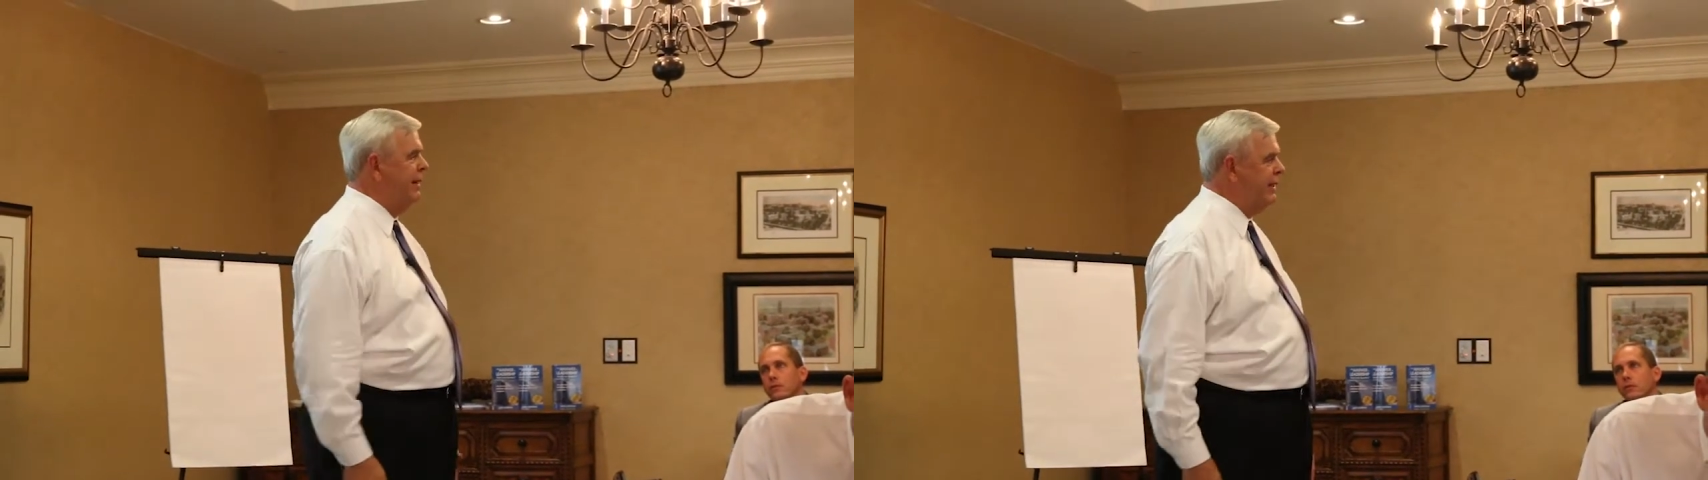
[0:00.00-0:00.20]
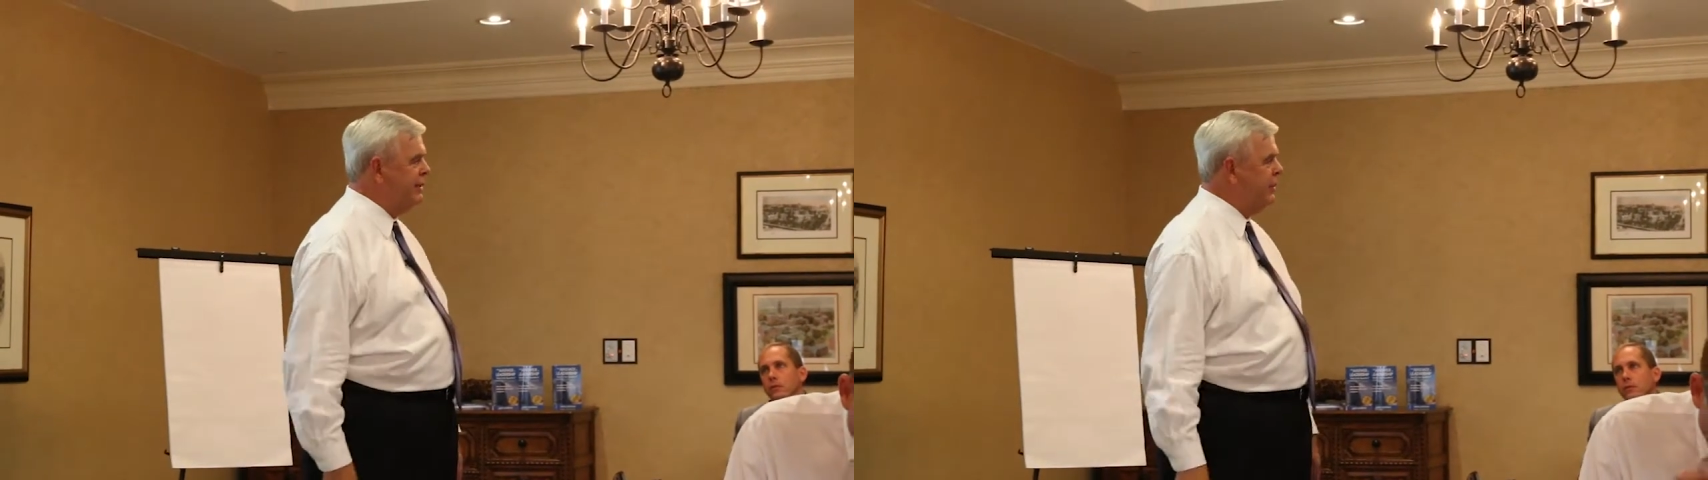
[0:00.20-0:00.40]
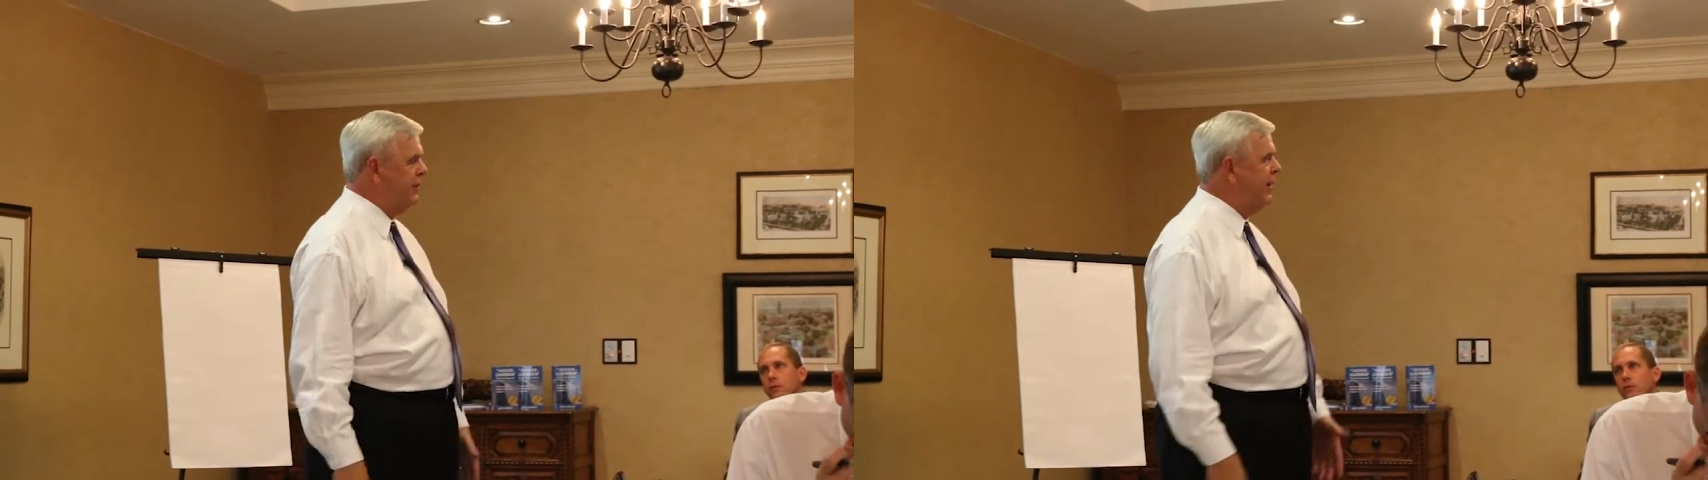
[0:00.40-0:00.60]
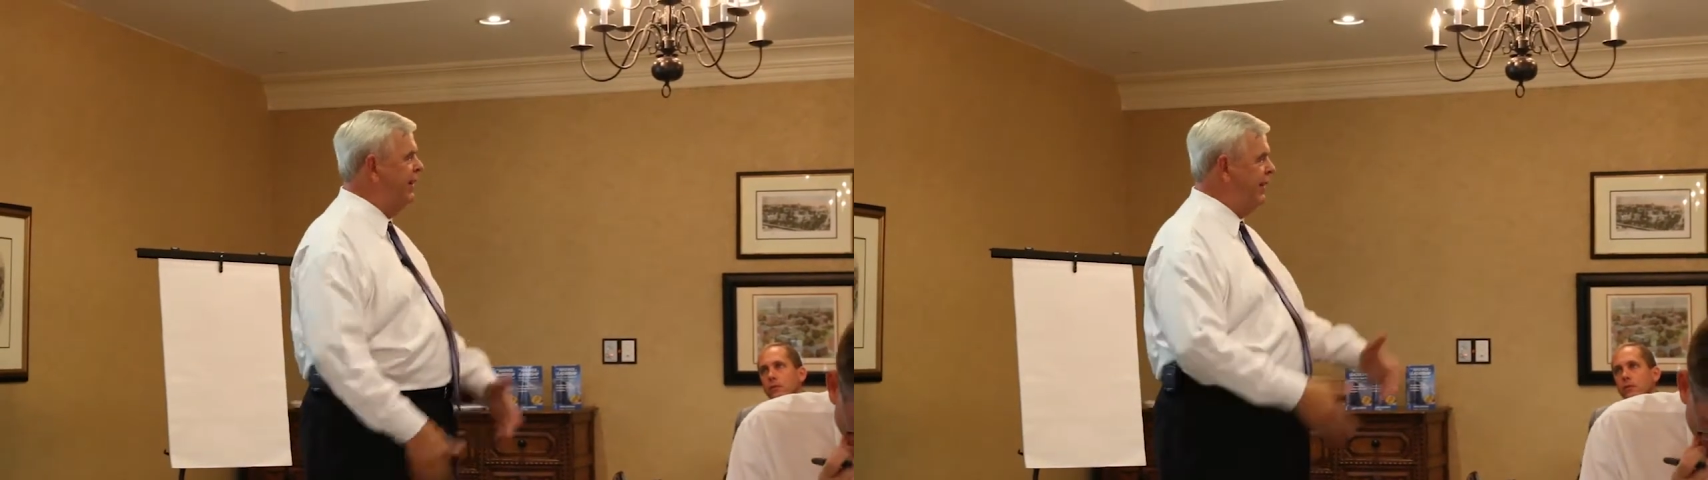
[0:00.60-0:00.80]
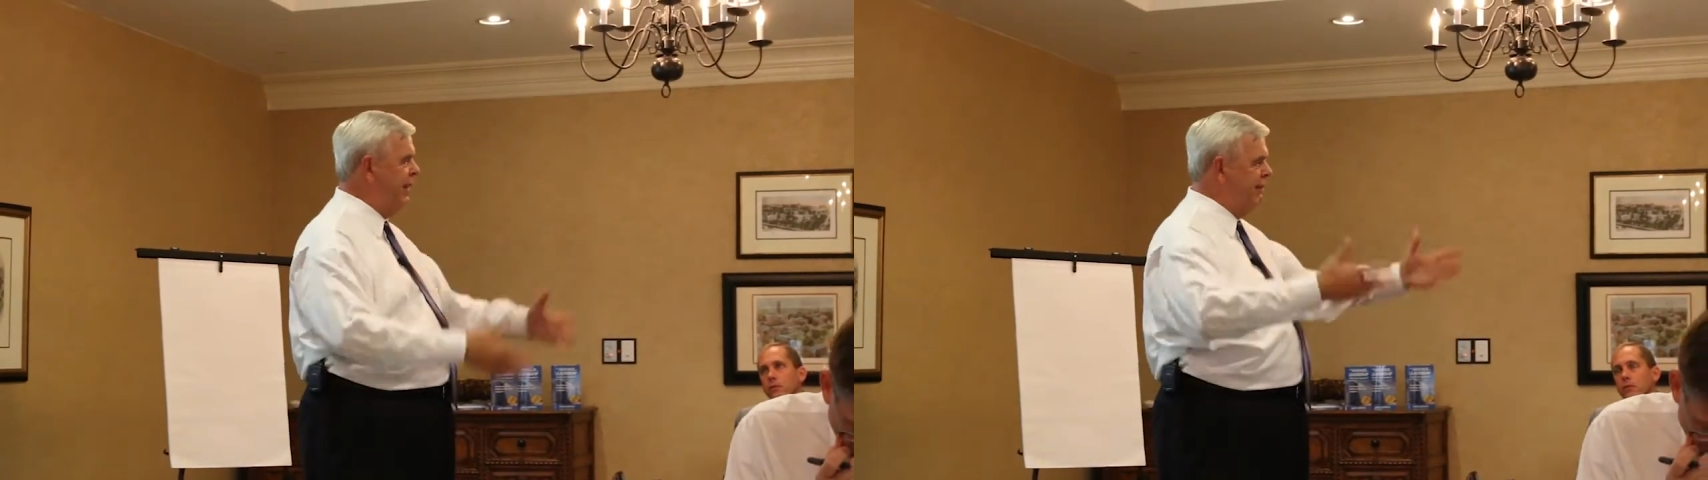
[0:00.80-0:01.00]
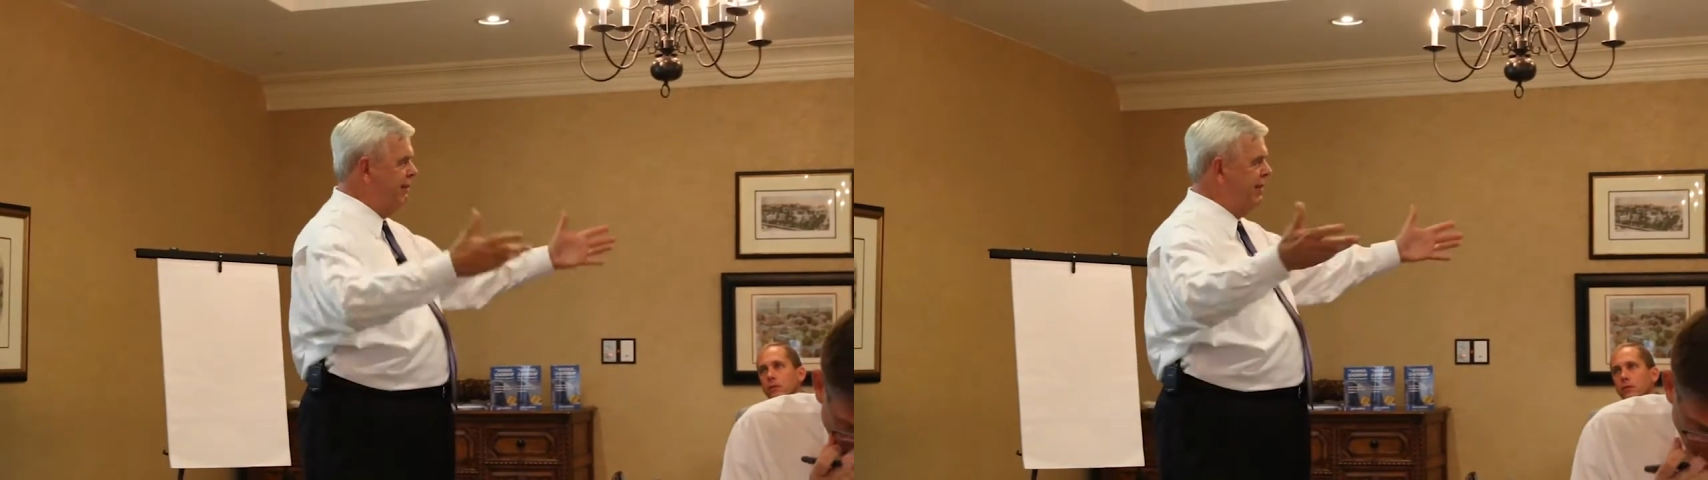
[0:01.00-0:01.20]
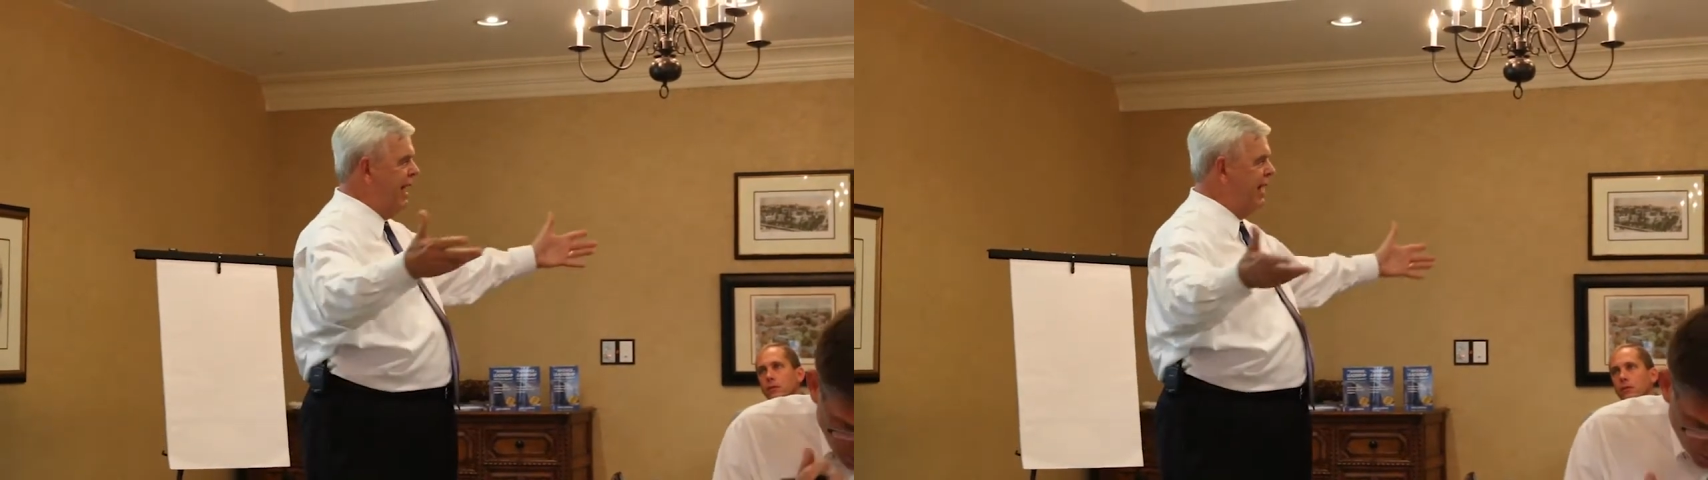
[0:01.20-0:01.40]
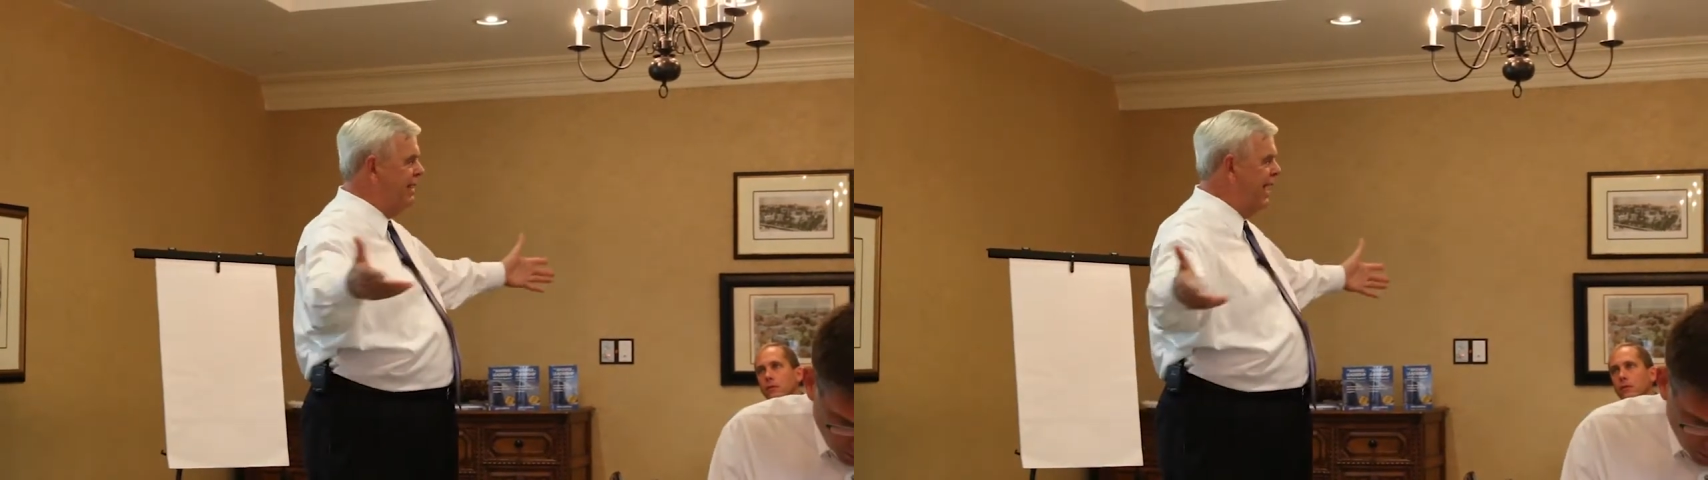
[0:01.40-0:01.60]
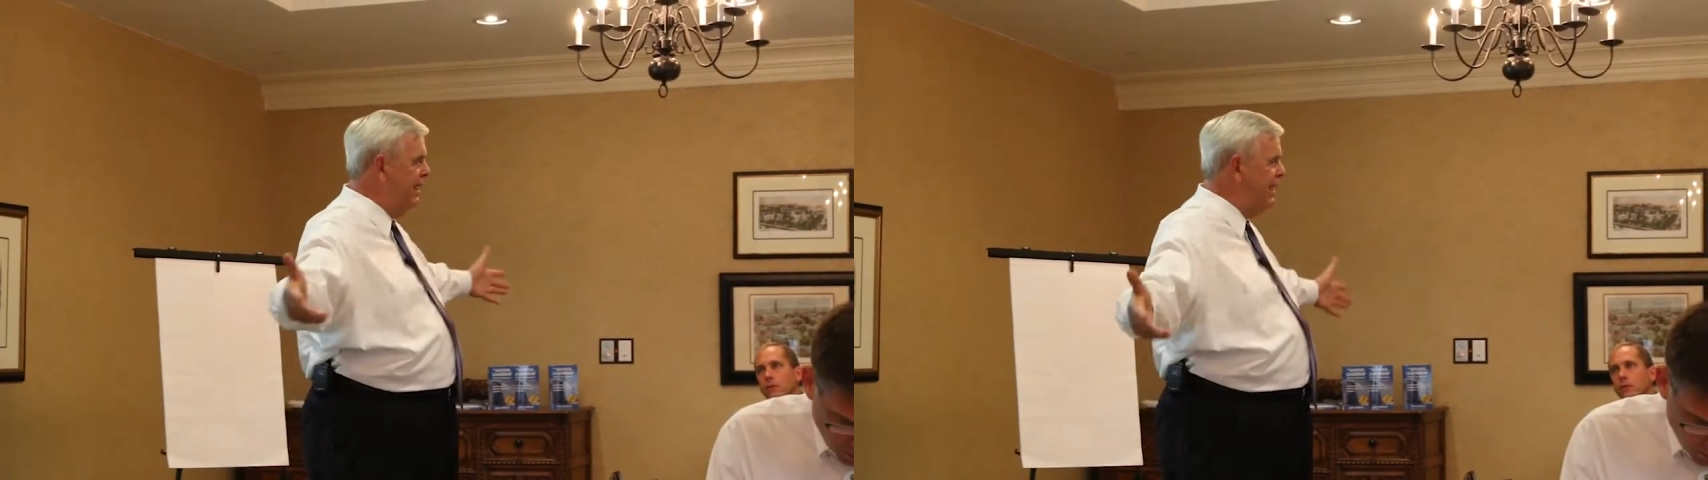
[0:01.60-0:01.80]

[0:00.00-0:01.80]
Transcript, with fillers: And so it's funny that God kind